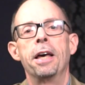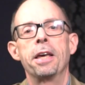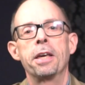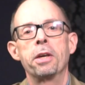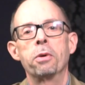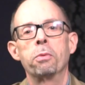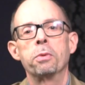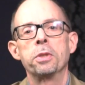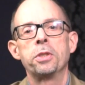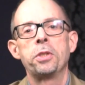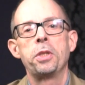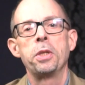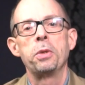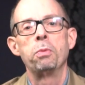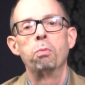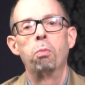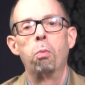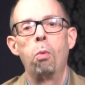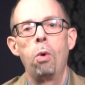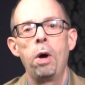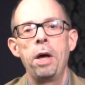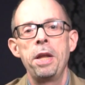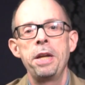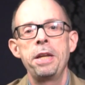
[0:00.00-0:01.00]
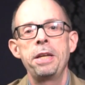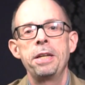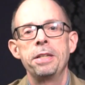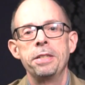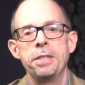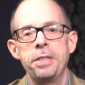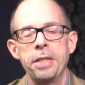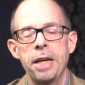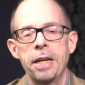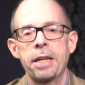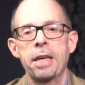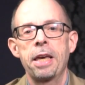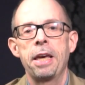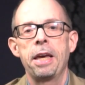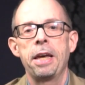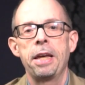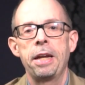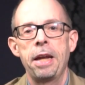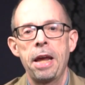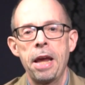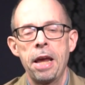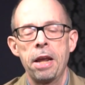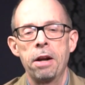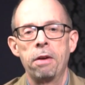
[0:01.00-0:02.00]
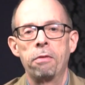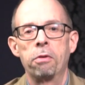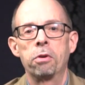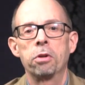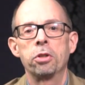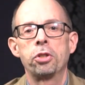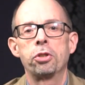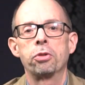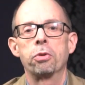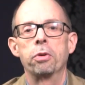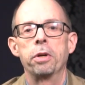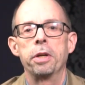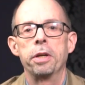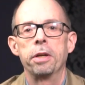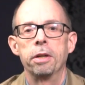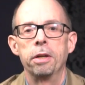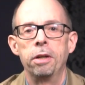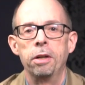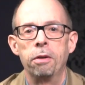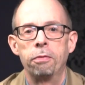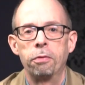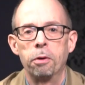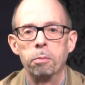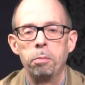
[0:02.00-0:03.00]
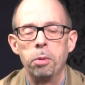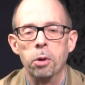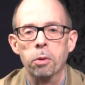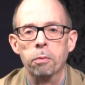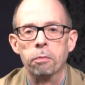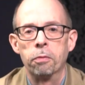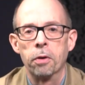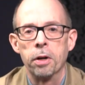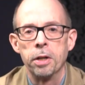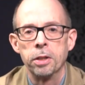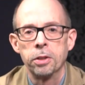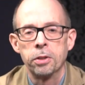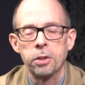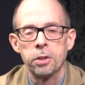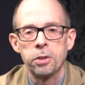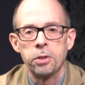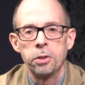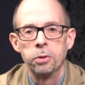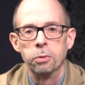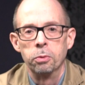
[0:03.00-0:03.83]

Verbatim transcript: it was the one decade anniversary for Pope Francis.